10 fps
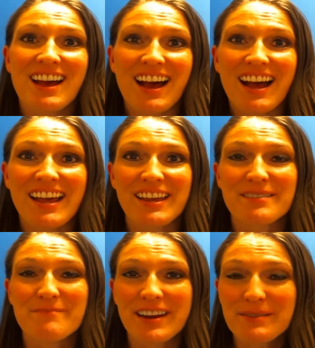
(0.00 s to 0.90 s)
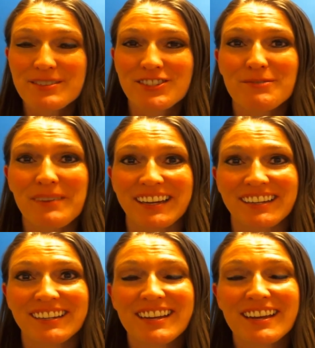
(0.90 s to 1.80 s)
Hi, my name is
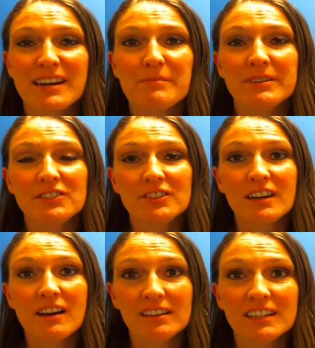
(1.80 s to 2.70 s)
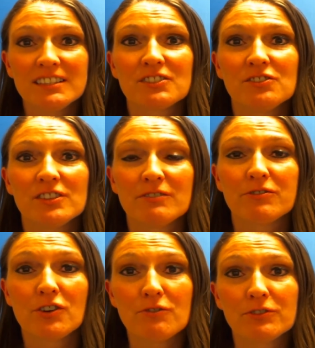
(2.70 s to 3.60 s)
Rebecca, and I've been doing online schooling
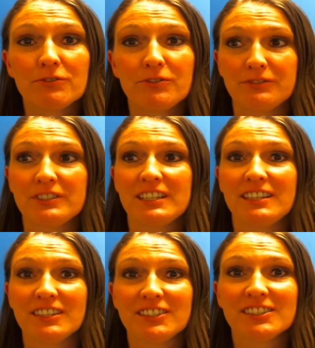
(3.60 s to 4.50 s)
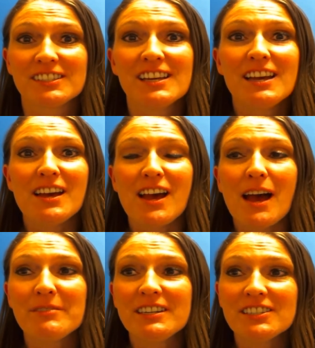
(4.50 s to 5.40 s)
for over 15 years.
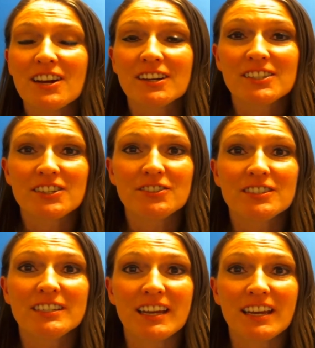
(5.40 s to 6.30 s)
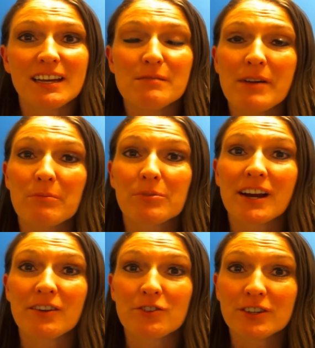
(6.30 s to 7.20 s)
I'm going to talk to you today about
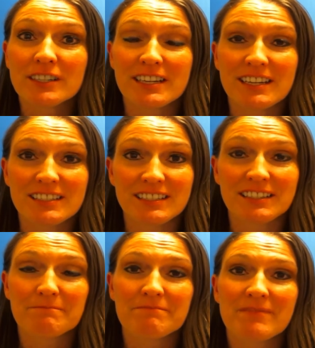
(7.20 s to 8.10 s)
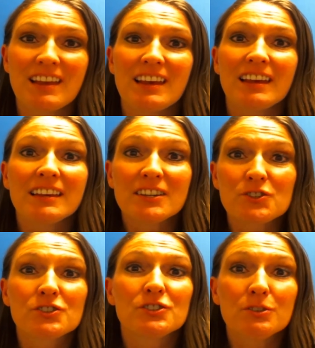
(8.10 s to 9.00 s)
prioritizing. It is
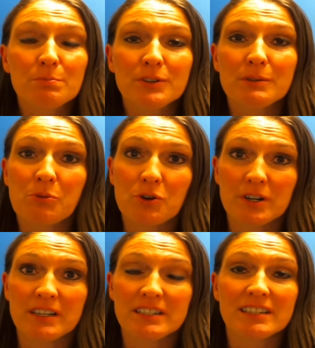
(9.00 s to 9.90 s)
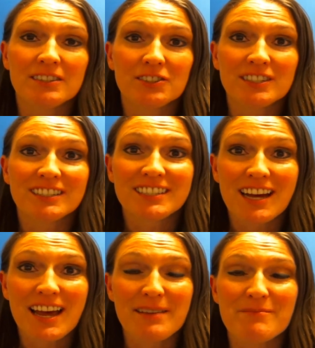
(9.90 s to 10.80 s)
super important during a
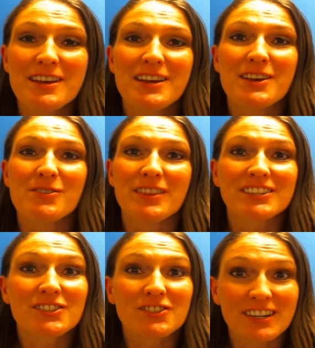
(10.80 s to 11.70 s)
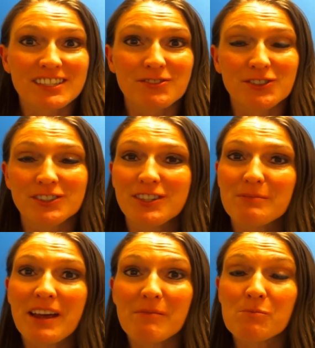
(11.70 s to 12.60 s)
time that's stressful. You
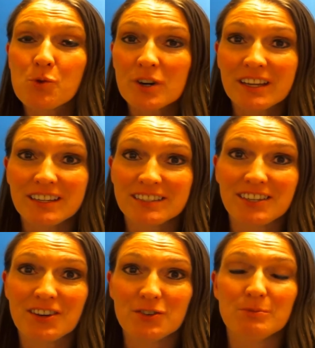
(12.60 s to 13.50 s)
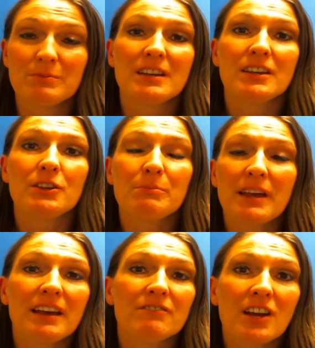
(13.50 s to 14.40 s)
may have more kids home. You may
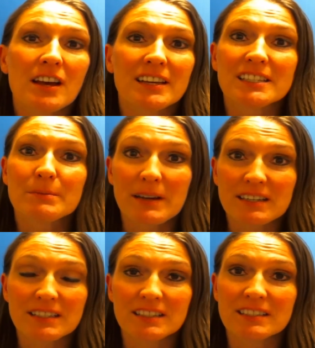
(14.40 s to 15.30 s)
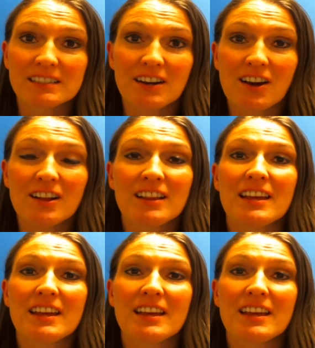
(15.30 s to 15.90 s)
have not expected this at all.